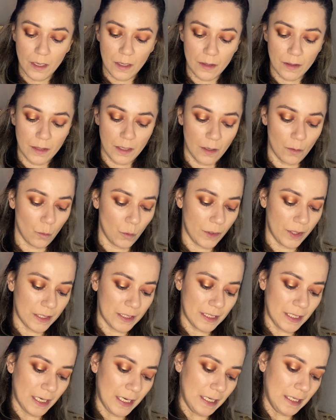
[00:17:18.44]
And then with a
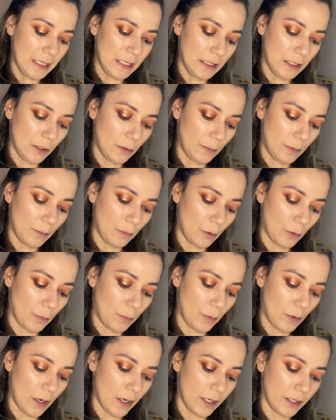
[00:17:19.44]
tiny little bit more
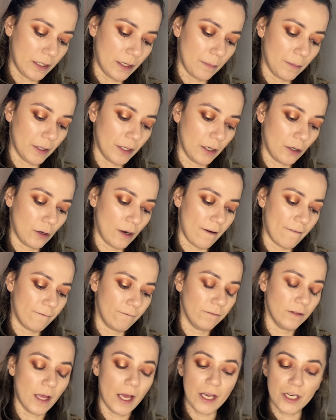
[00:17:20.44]
product, I'm gonna grab
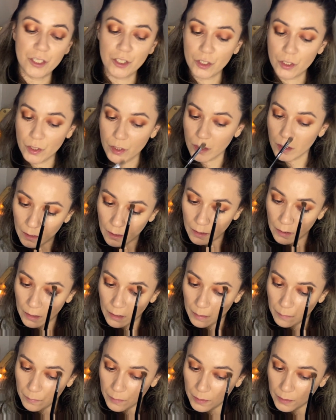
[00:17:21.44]
Flesh and
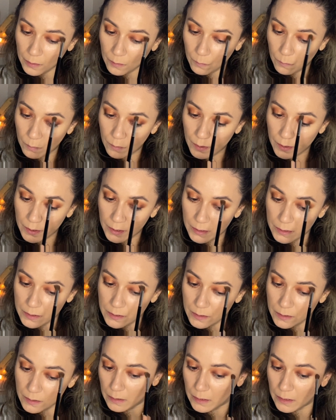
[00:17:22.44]
I'm gonna run it
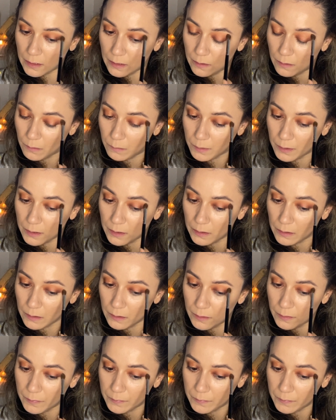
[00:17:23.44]
again over here.